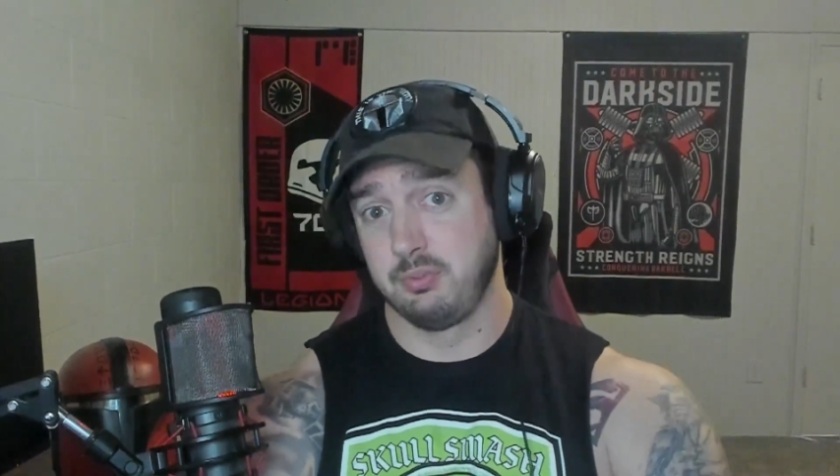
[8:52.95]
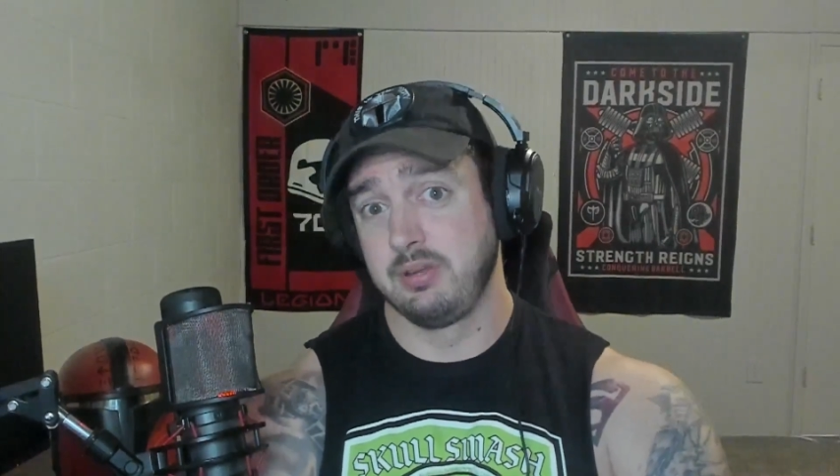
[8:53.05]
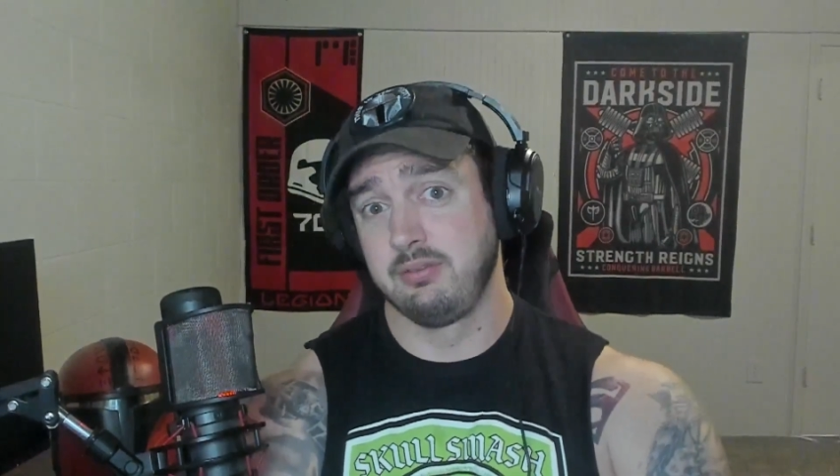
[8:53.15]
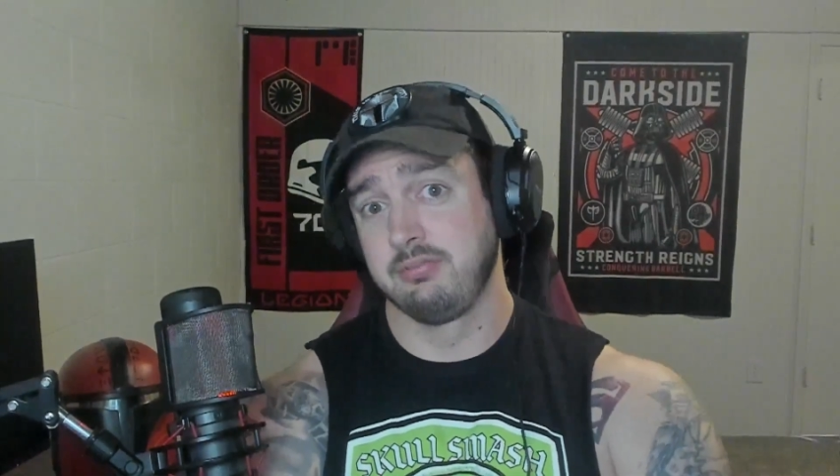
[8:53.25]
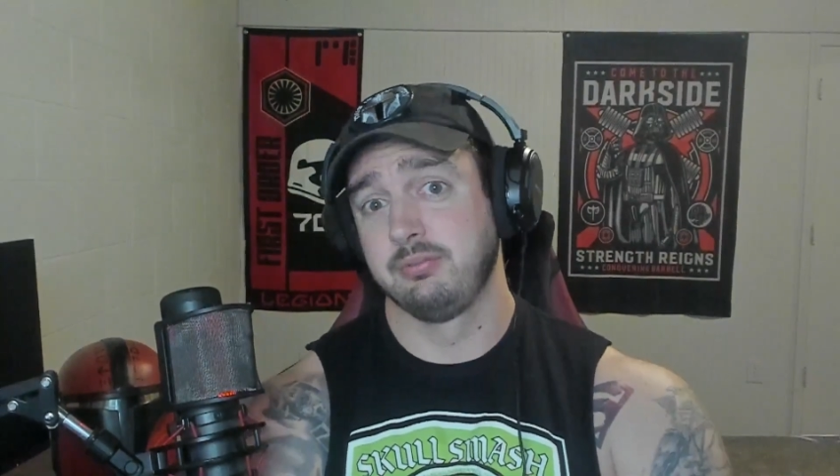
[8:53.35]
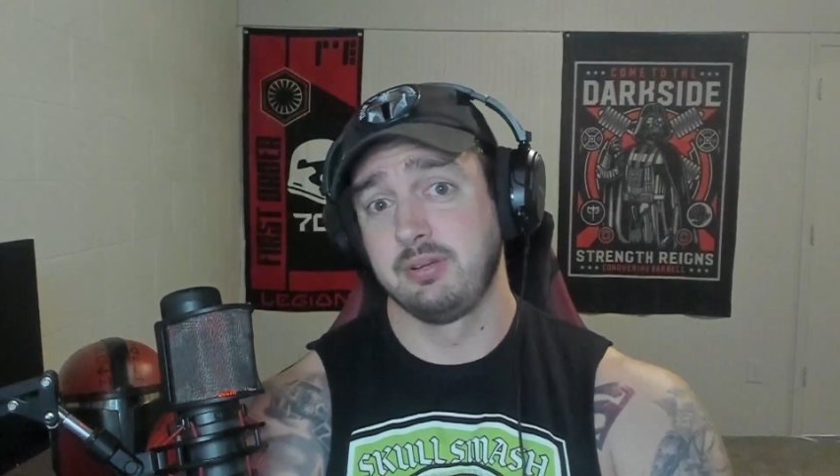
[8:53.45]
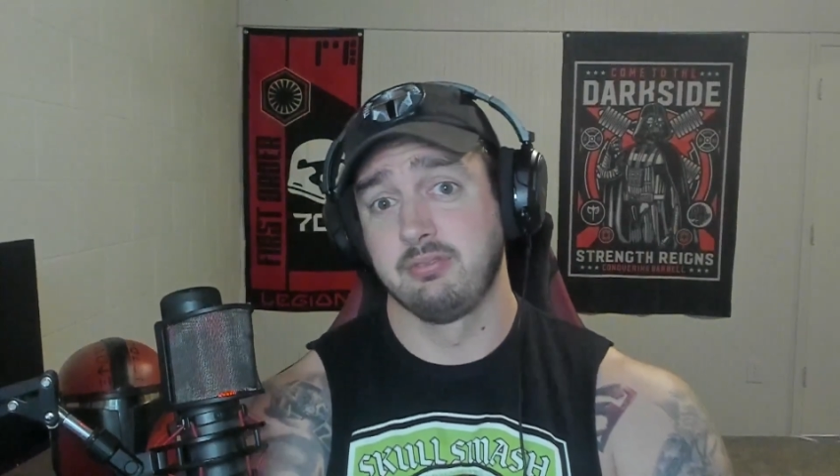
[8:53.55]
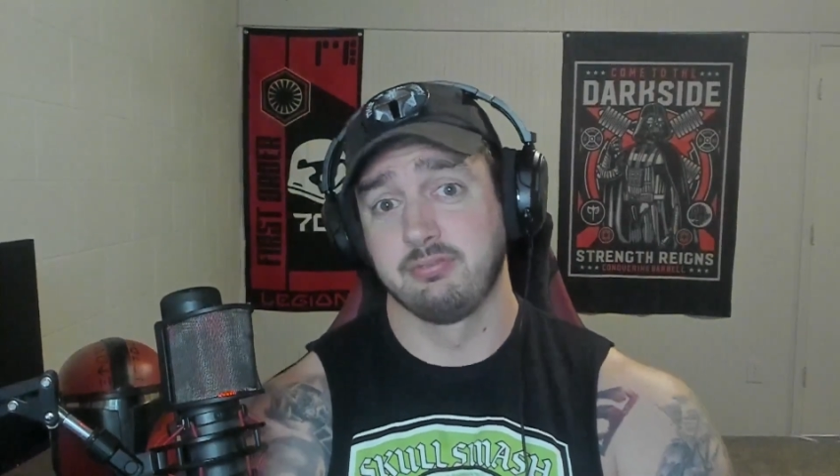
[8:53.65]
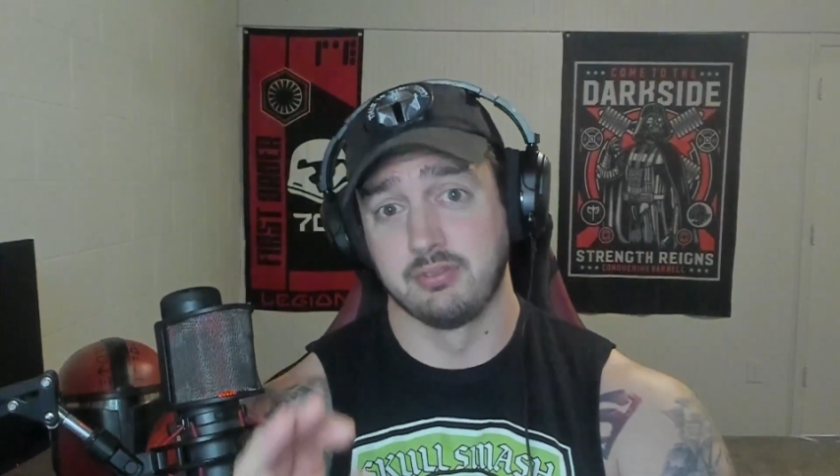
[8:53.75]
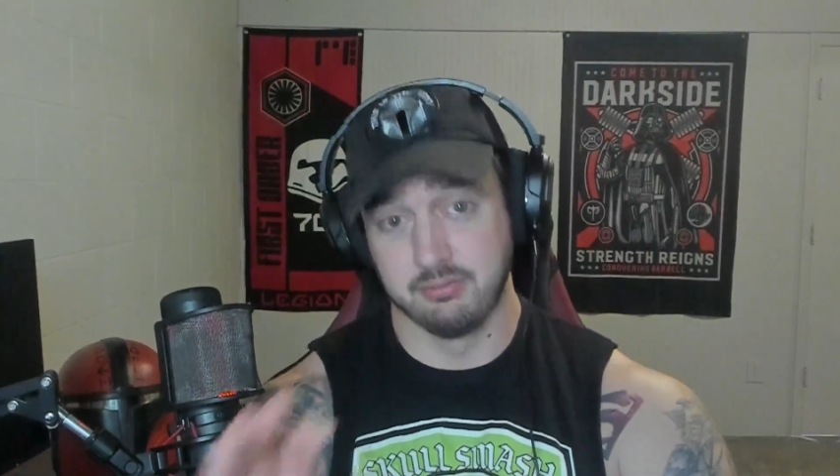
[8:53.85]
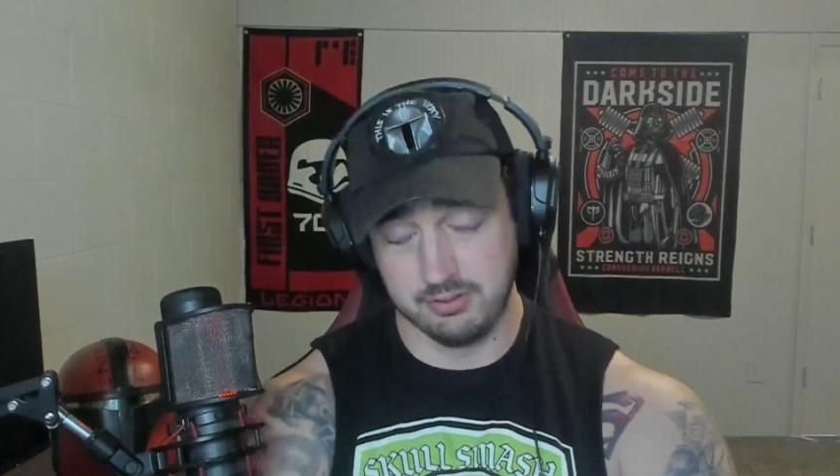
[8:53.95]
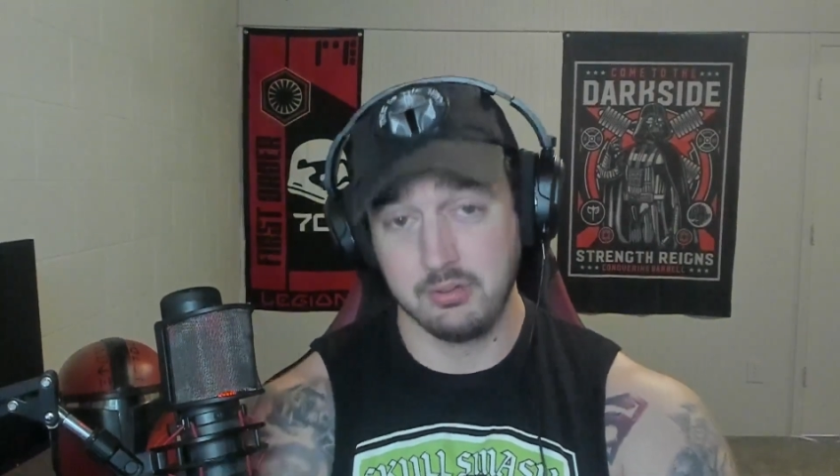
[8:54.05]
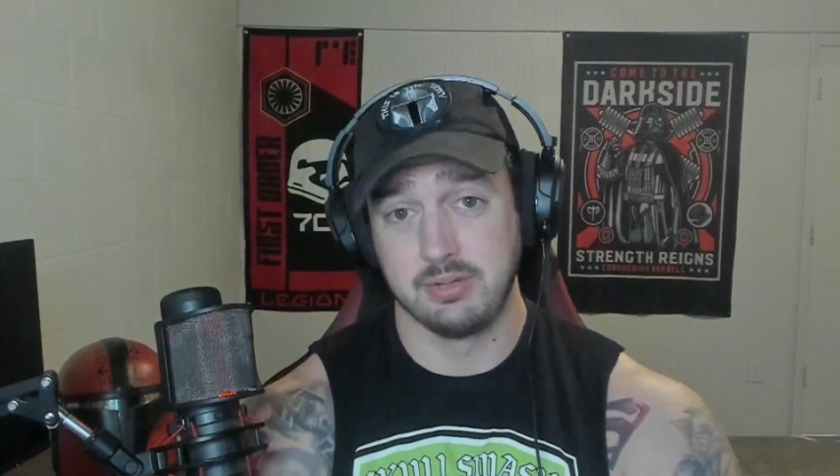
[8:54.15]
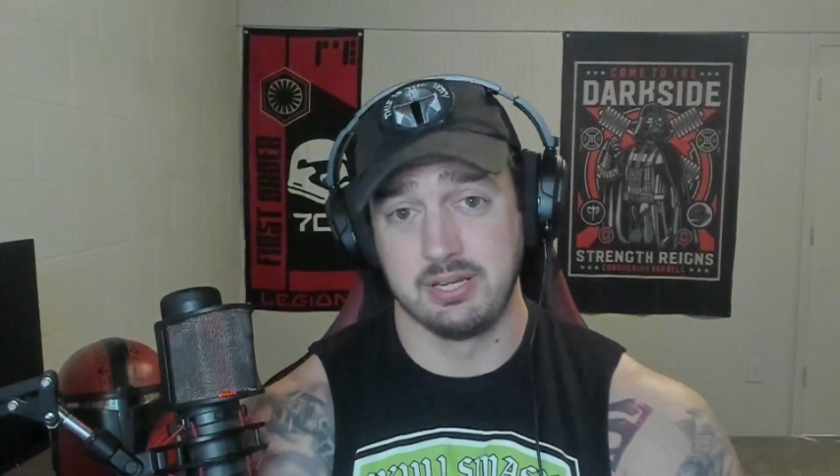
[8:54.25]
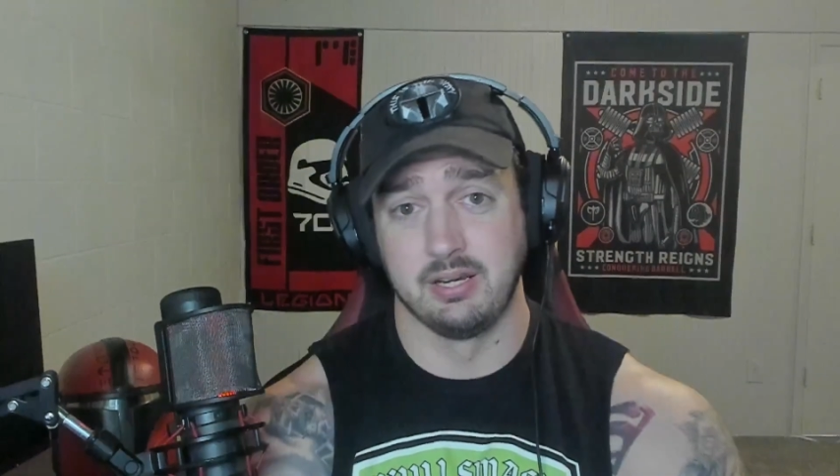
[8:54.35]
we've
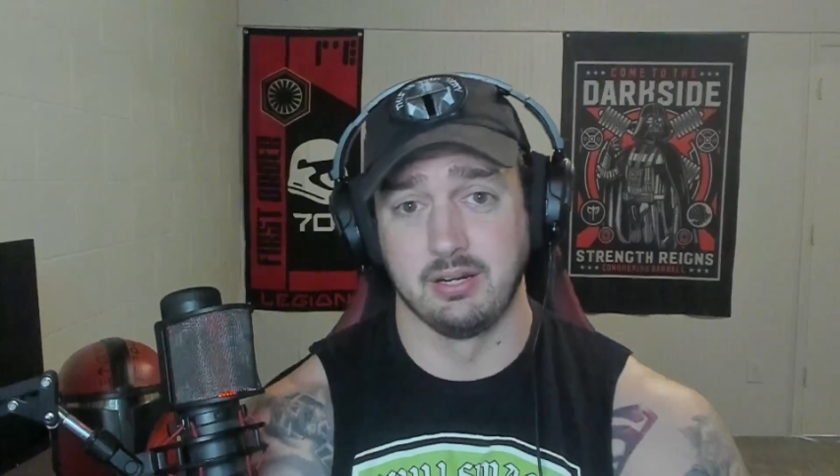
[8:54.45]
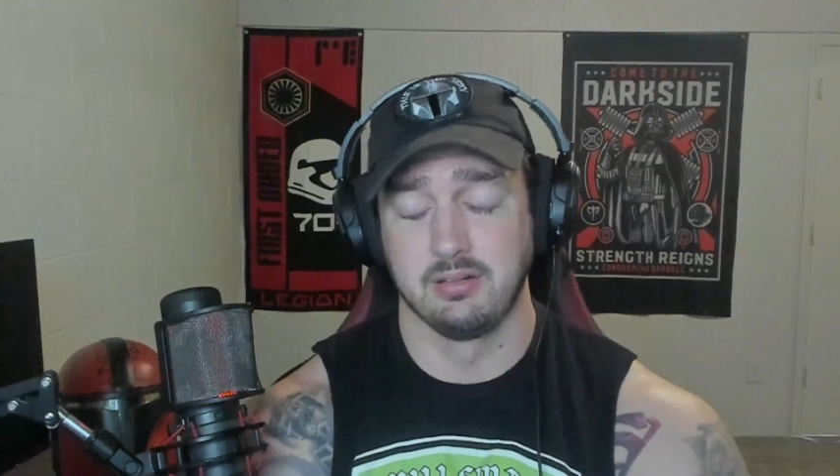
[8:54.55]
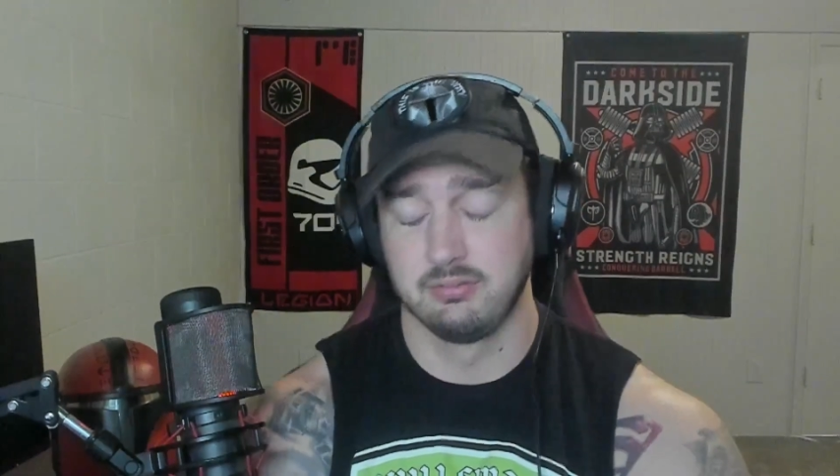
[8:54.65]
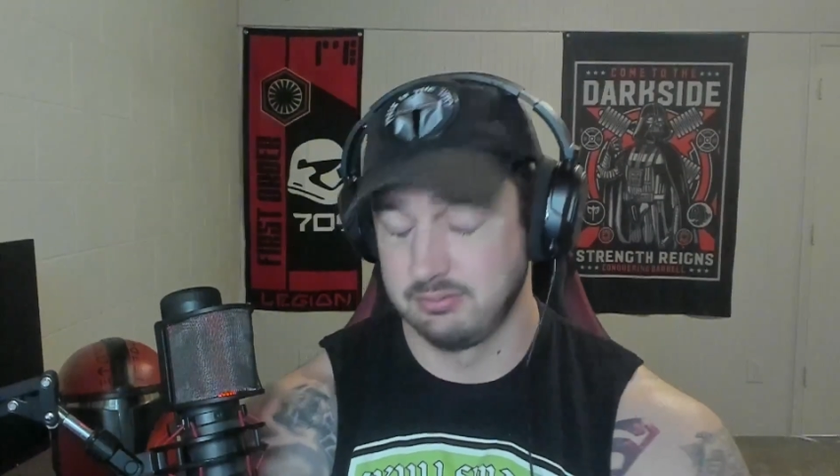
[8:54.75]
reviewed here.